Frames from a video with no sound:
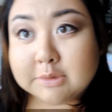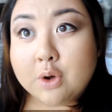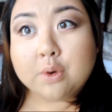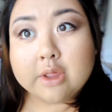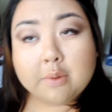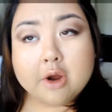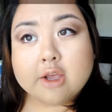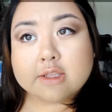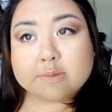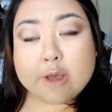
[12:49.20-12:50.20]
I'm totally
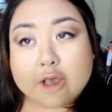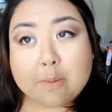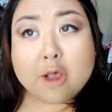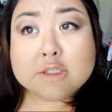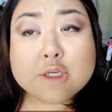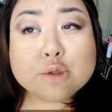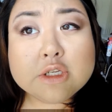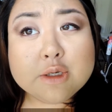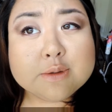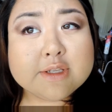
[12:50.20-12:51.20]
wearing this makeup. Also,
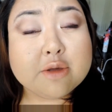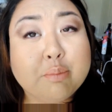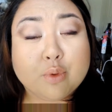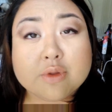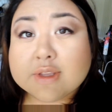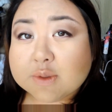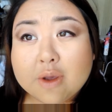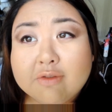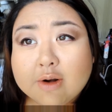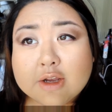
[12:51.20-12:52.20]
she used the Born This
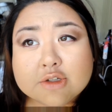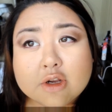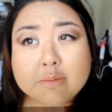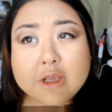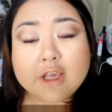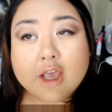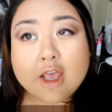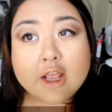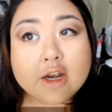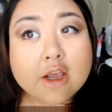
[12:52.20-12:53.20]
Way foundation on me
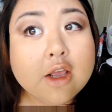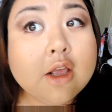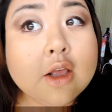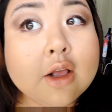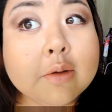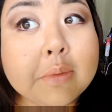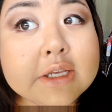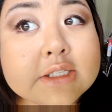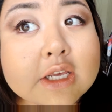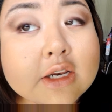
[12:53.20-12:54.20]
and
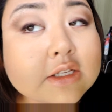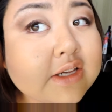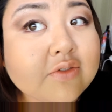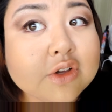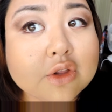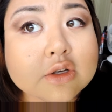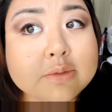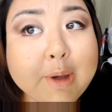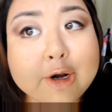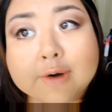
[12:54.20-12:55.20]
my skin has never
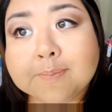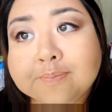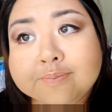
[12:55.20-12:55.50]
looked better.